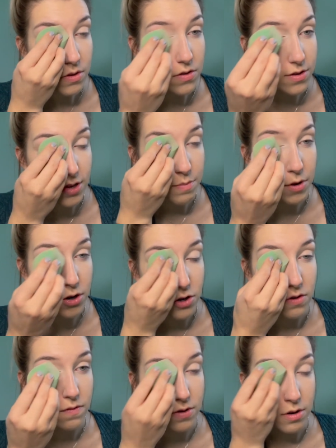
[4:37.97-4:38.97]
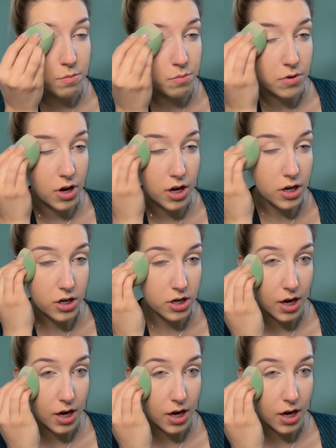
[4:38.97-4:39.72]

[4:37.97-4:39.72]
use a sponge over a brush.